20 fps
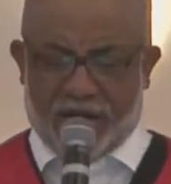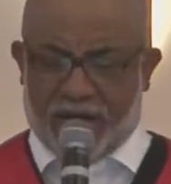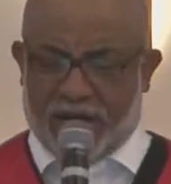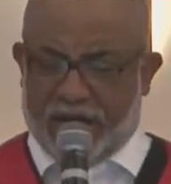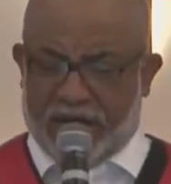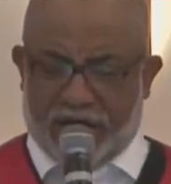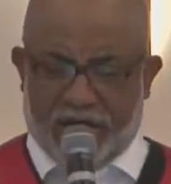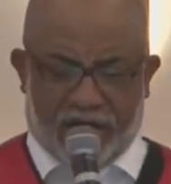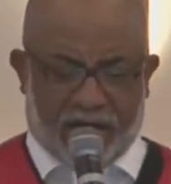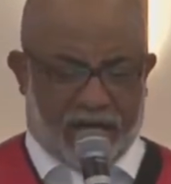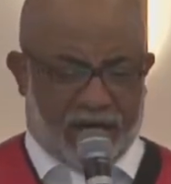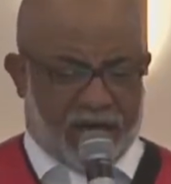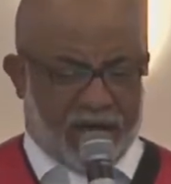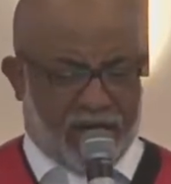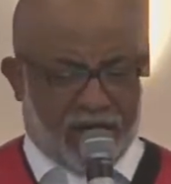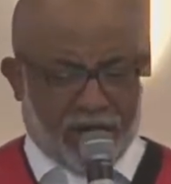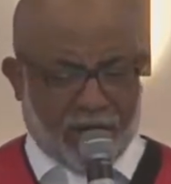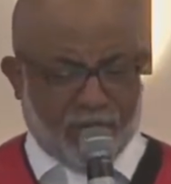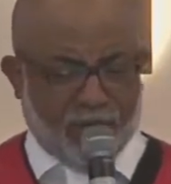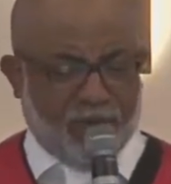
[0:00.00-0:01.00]
in
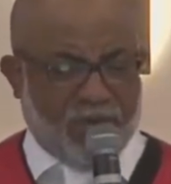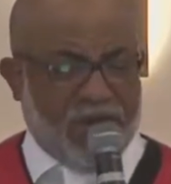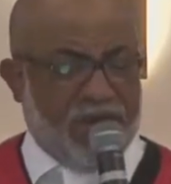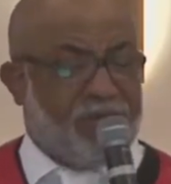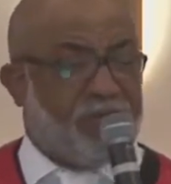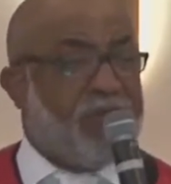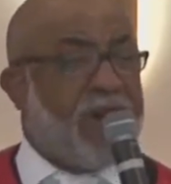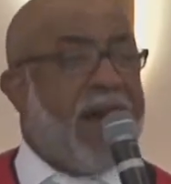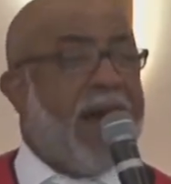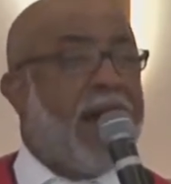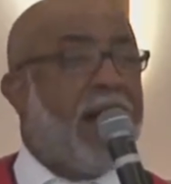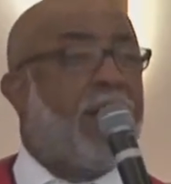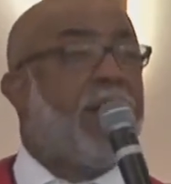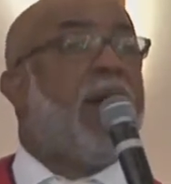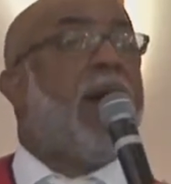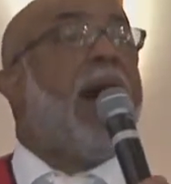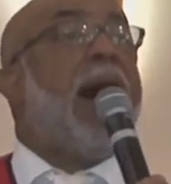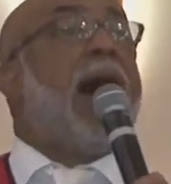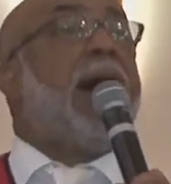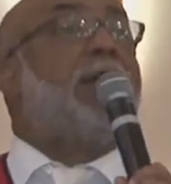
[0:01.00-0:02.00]
him be found.
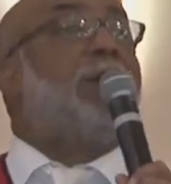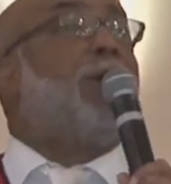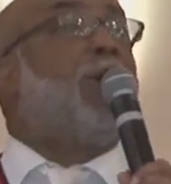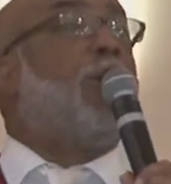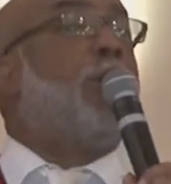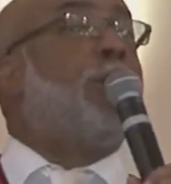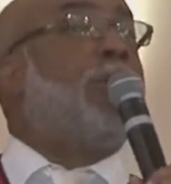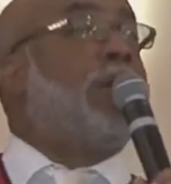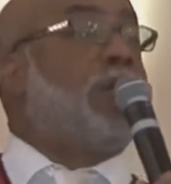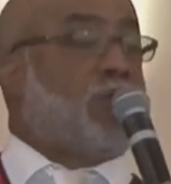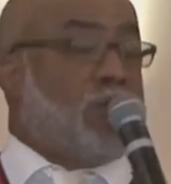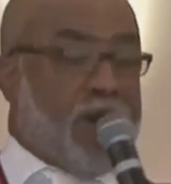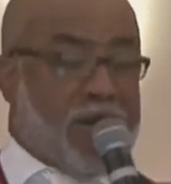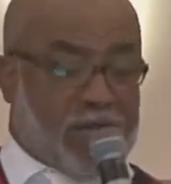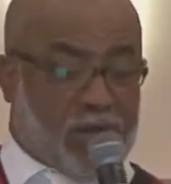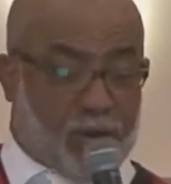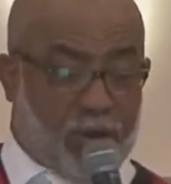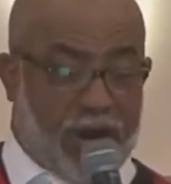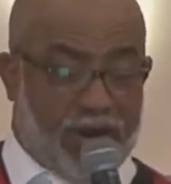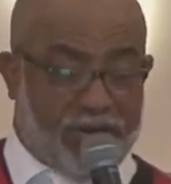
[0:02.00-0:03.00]
How you gonna be
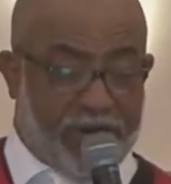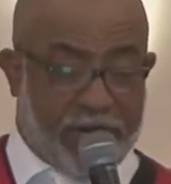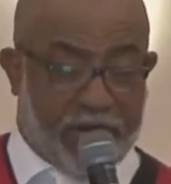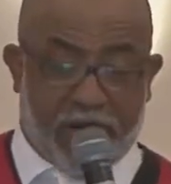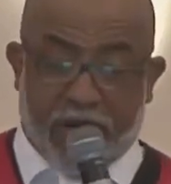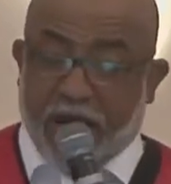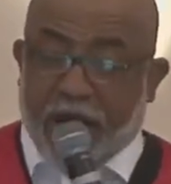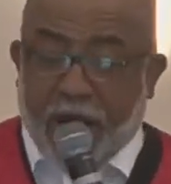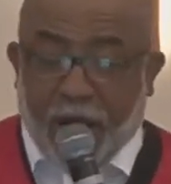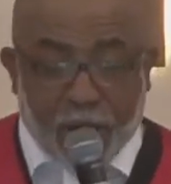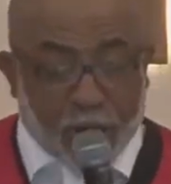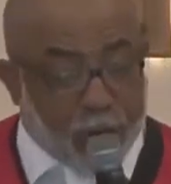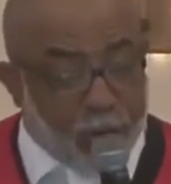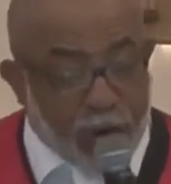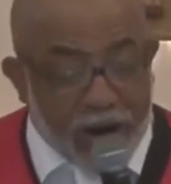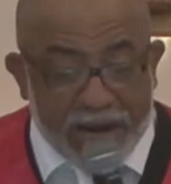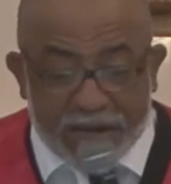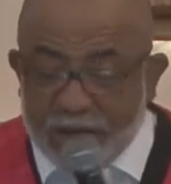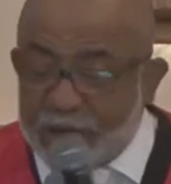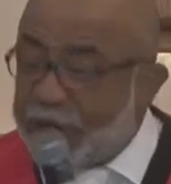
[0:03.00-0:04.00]
dressed, Reverend?
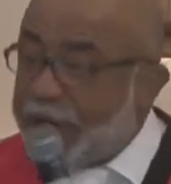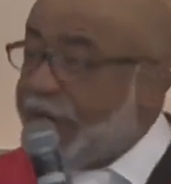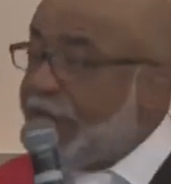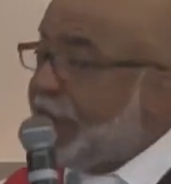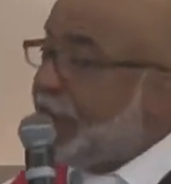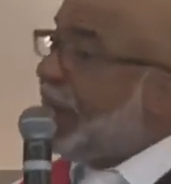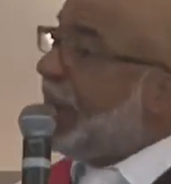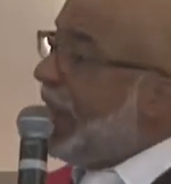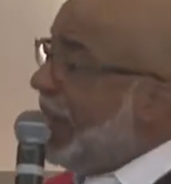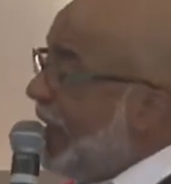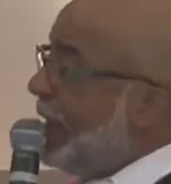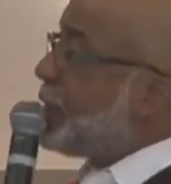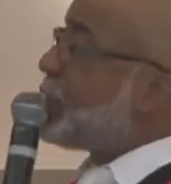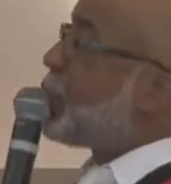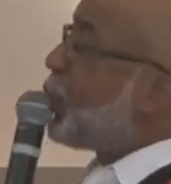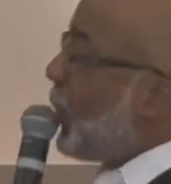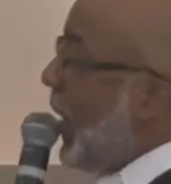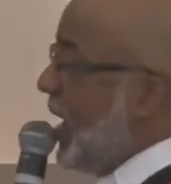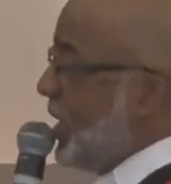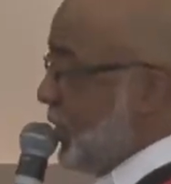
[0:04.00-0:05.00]
Dressed in
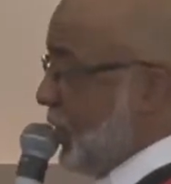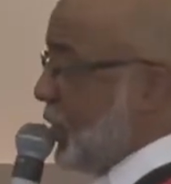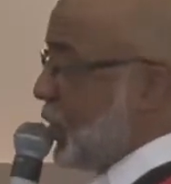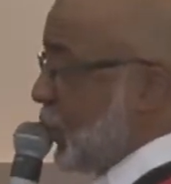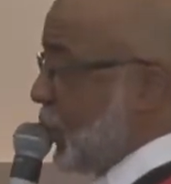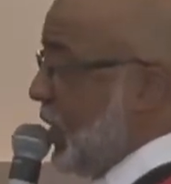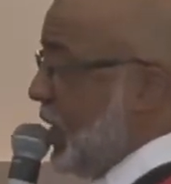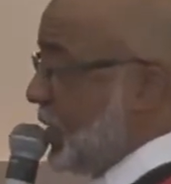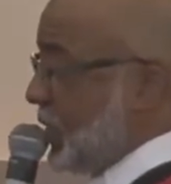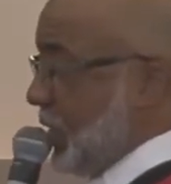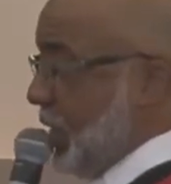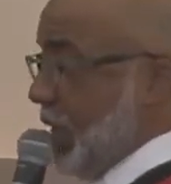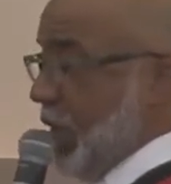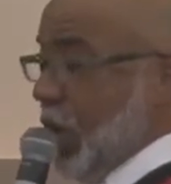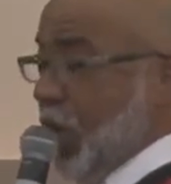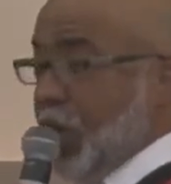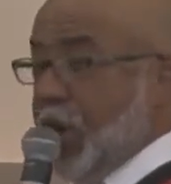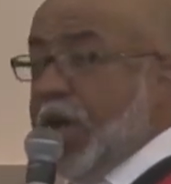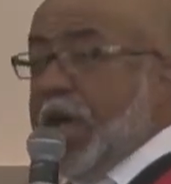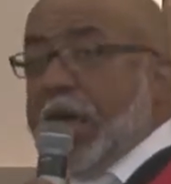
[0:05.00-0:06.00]
his righteousness
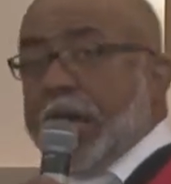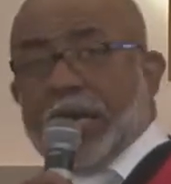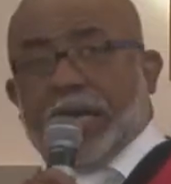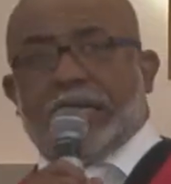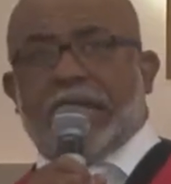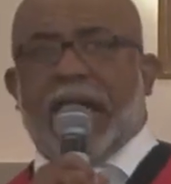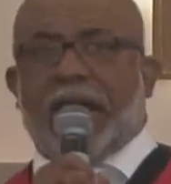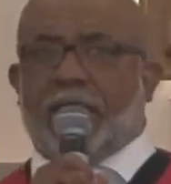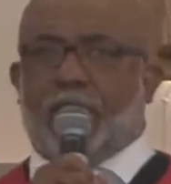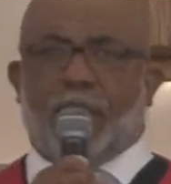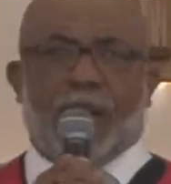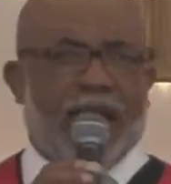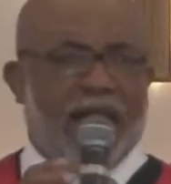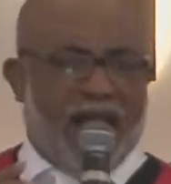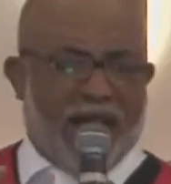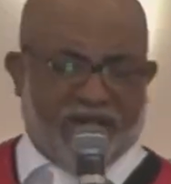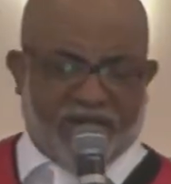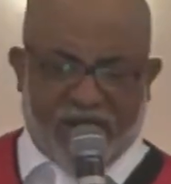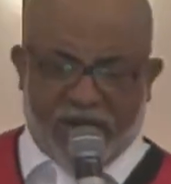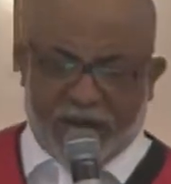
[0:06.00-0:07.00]
alone. Because I don't
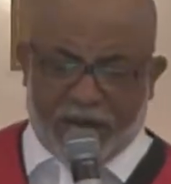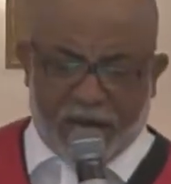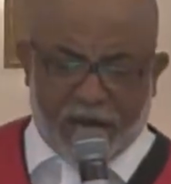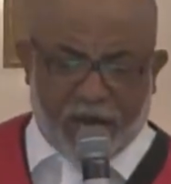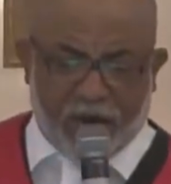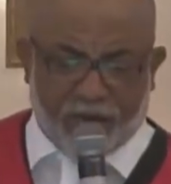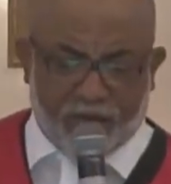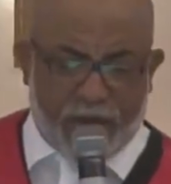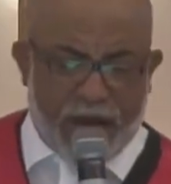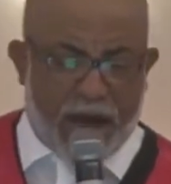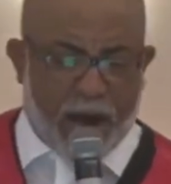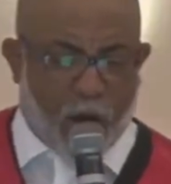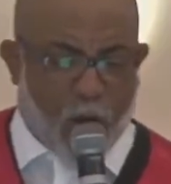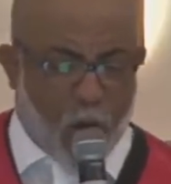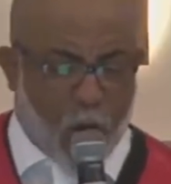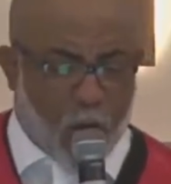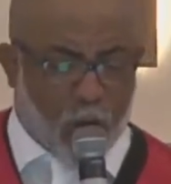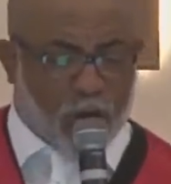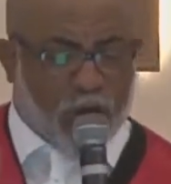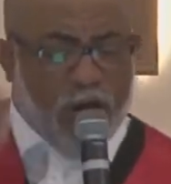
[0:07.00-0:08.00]
have any of my
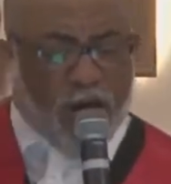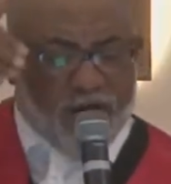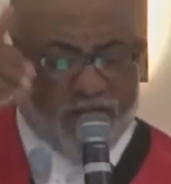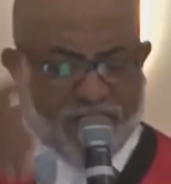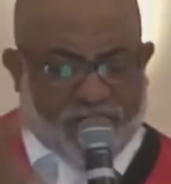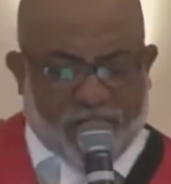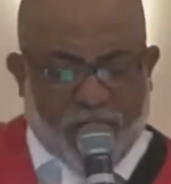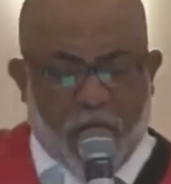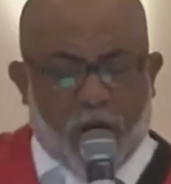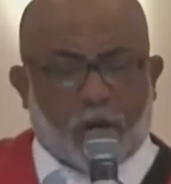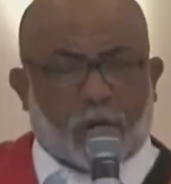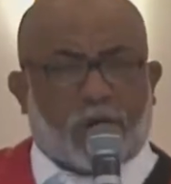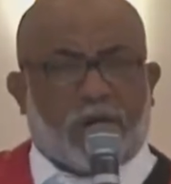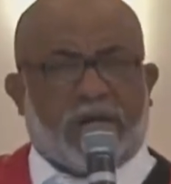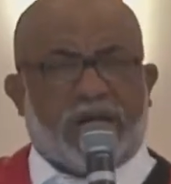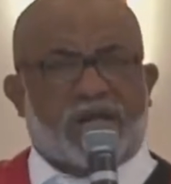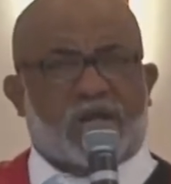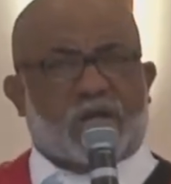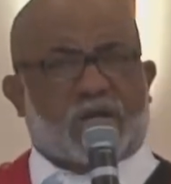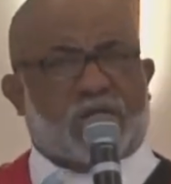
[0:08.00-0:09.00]
own
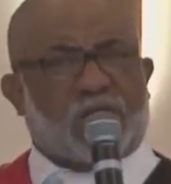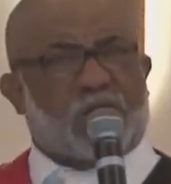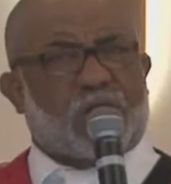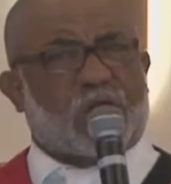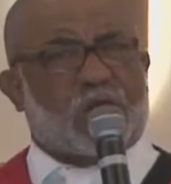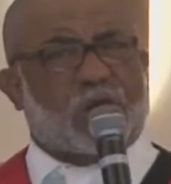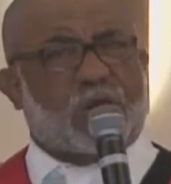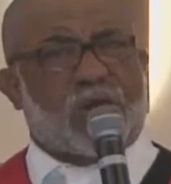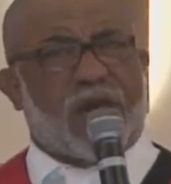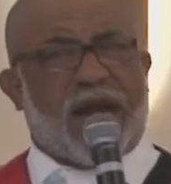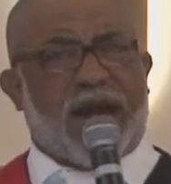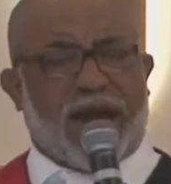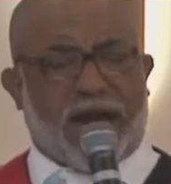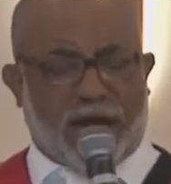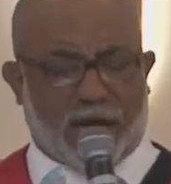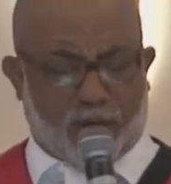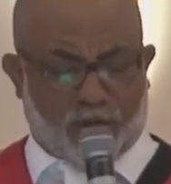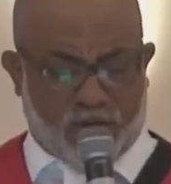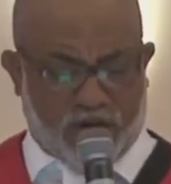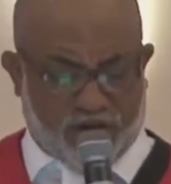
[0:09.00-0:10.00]
faultless to
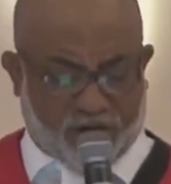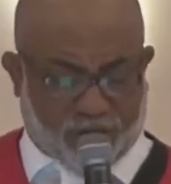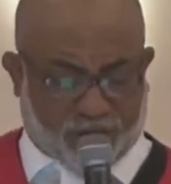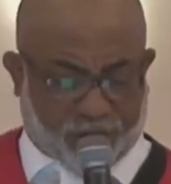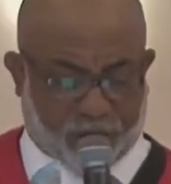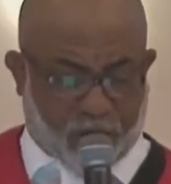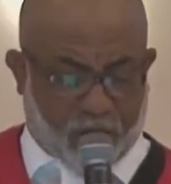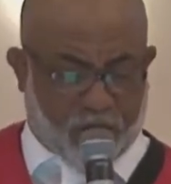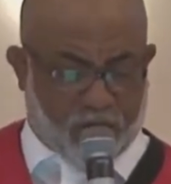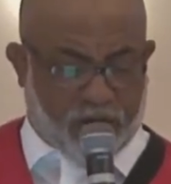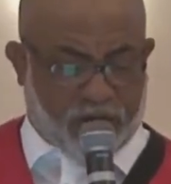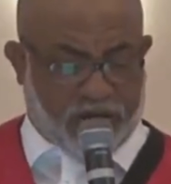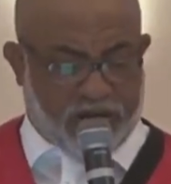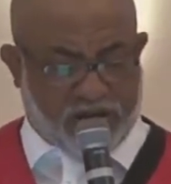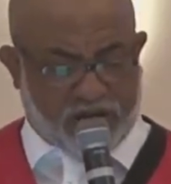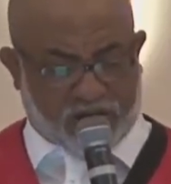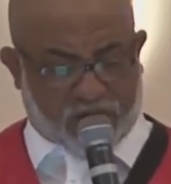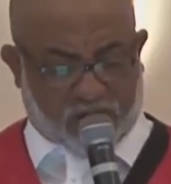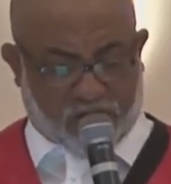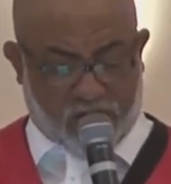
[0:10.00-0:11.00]
stand before
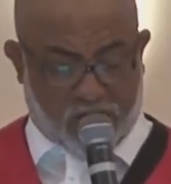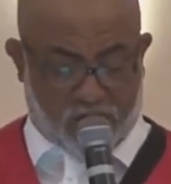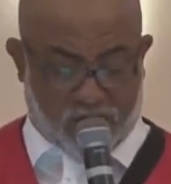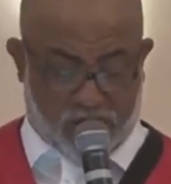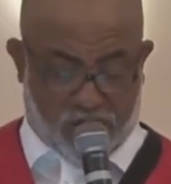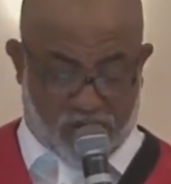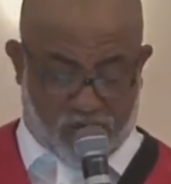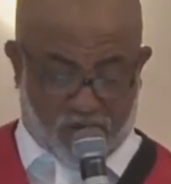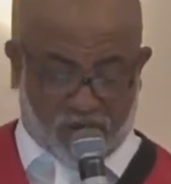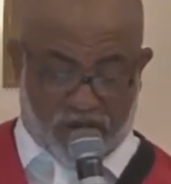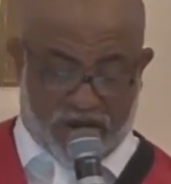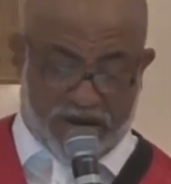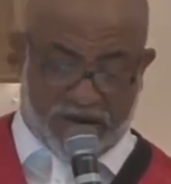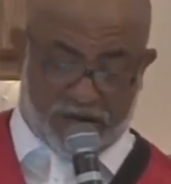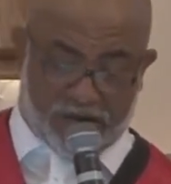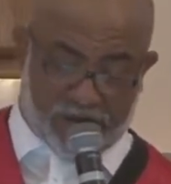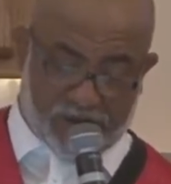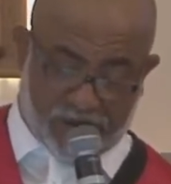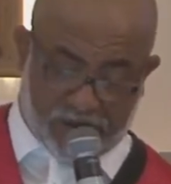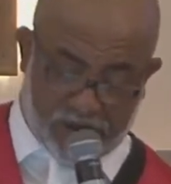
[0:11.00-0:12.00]
his throne on
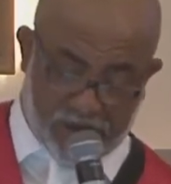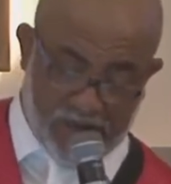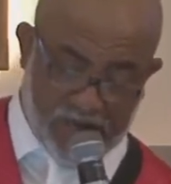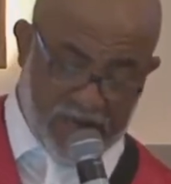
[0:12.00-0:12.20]
Christ.